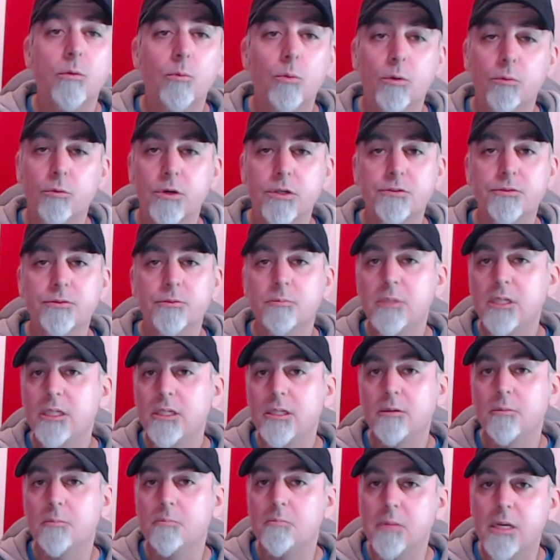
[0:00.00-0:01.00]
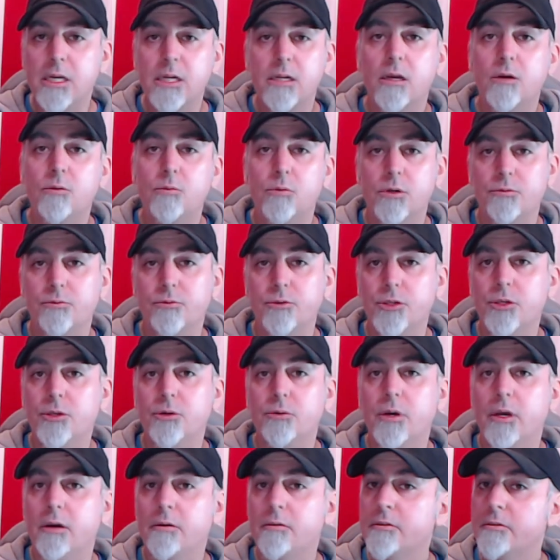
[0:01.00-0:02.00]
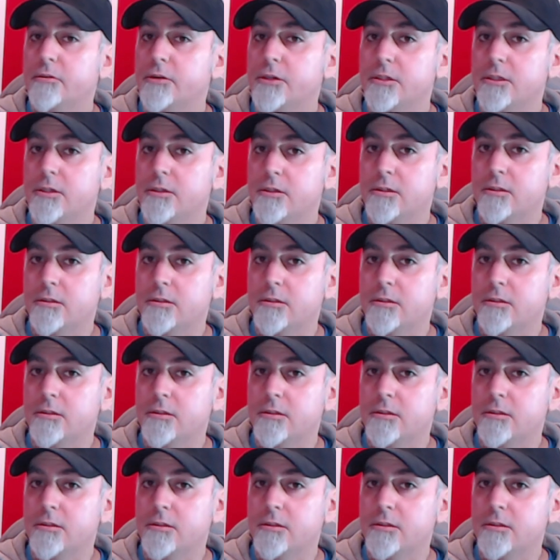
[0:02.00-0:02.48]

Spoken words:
What works for me may not work for you, however...